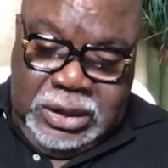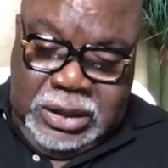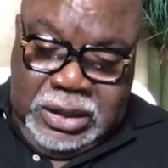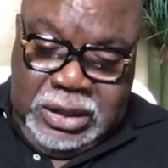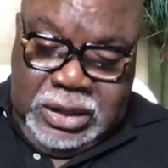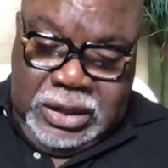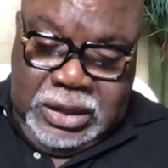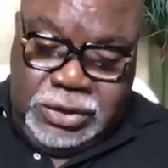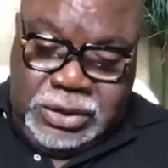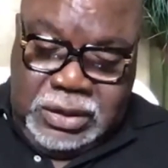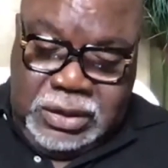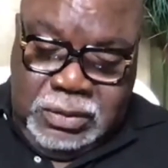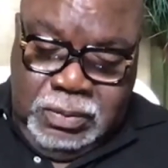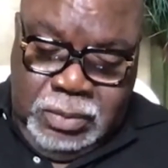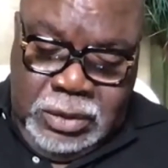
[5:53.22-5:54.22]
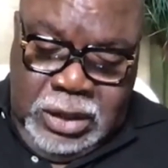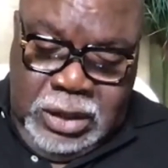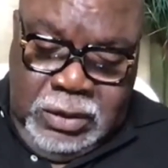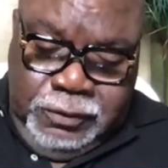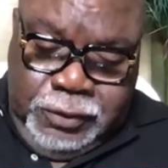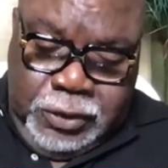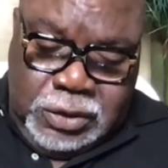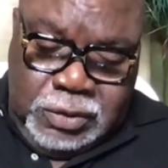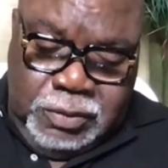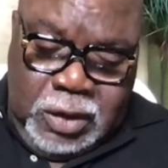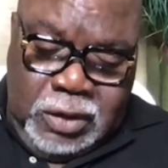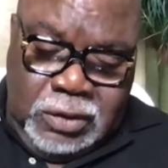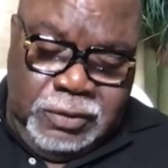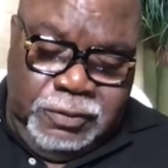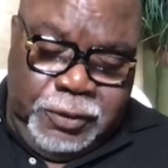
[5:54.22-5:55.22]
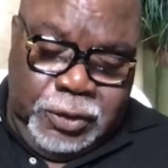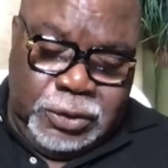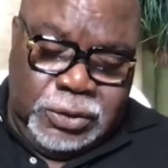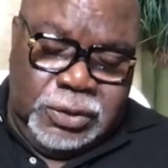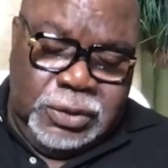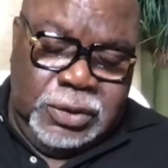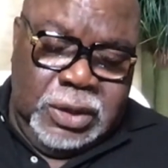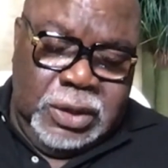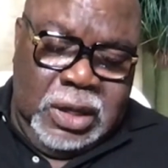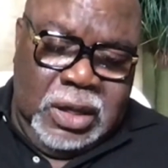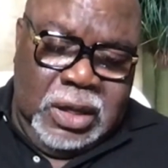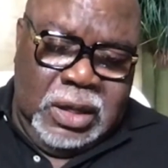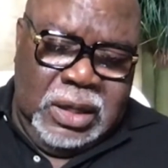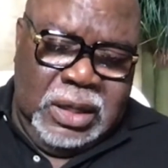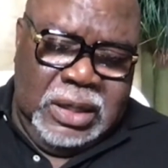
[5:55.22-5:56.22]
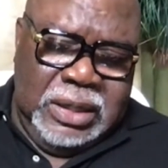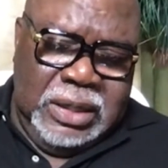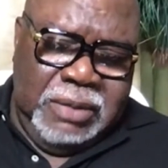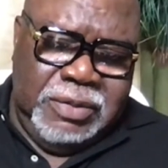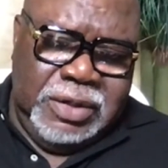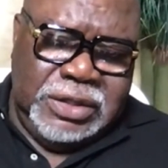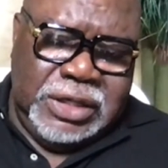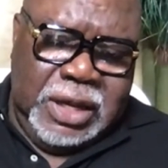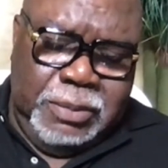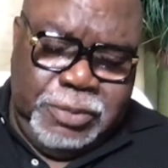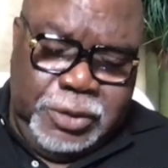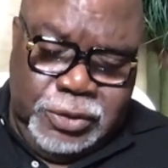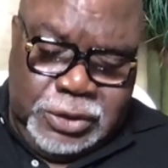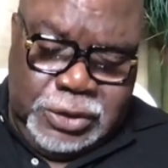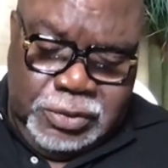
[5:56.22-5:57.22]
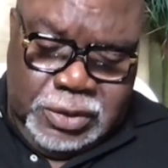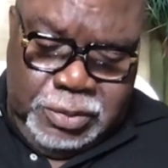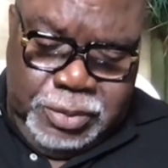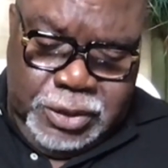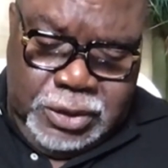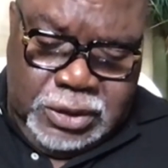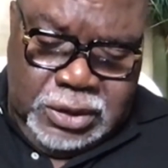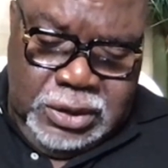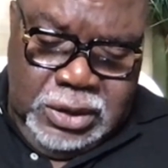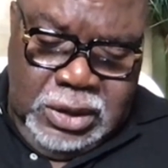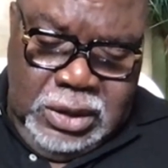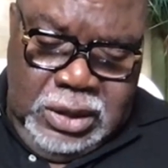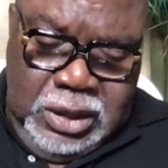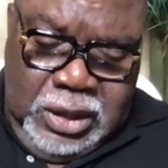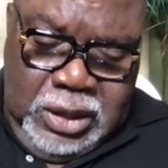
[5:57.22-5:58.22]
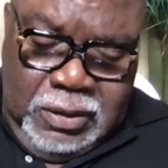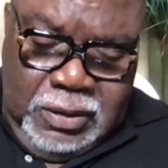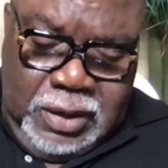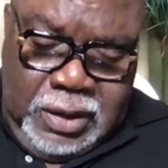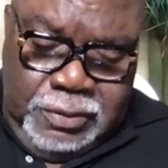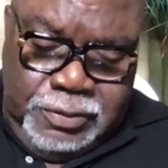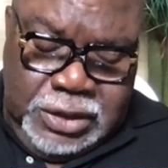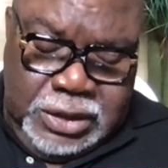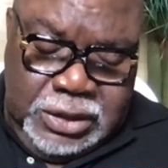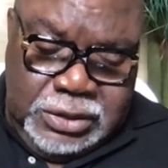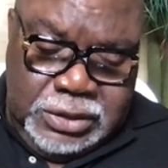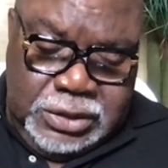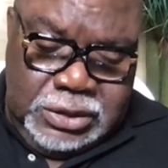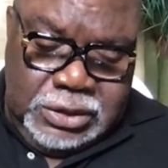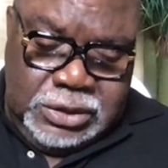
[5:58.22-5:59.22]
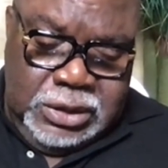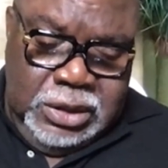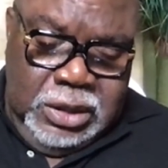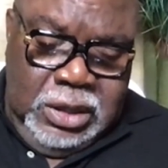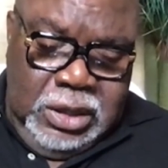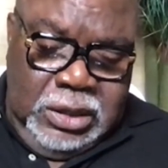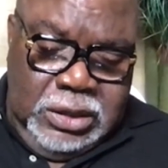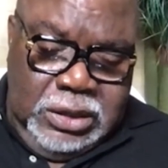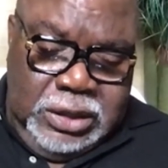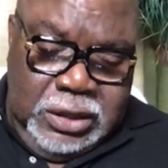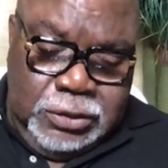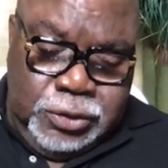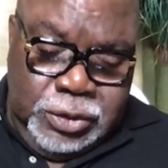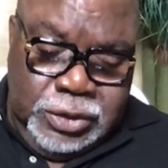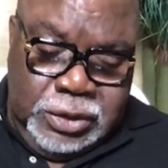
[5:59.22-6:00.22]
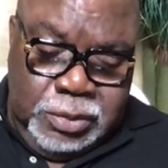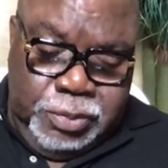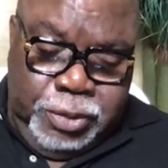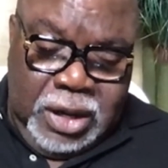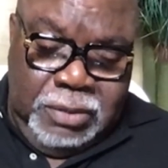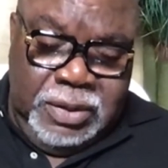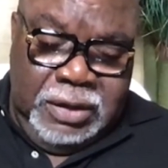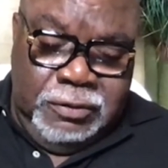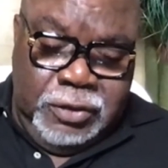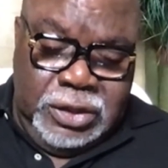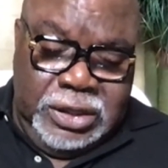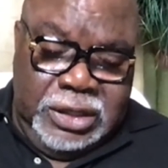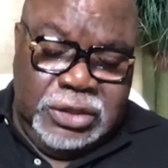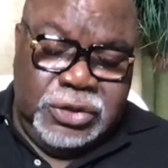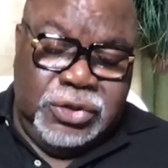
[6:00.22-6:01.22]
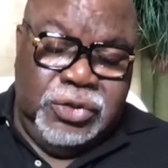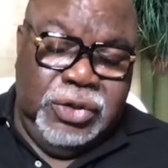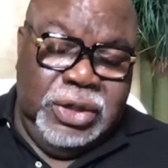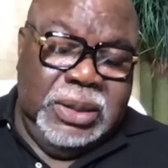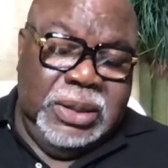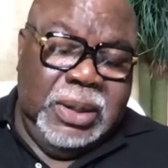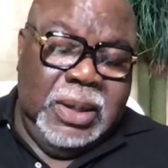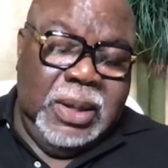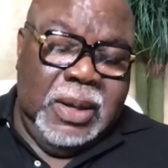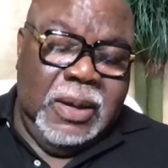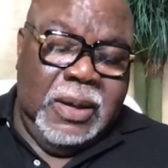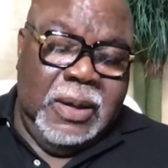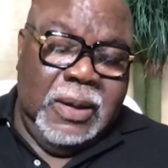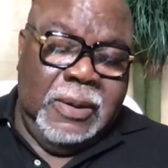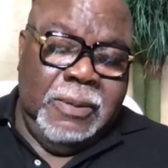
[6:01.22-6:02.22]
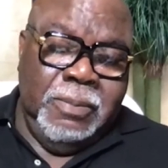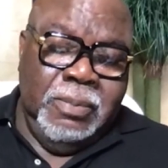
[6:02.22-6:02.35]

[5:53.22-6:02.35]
interesting. First of all, the first 11 chapters of the book of Genesis deals with the primeval history of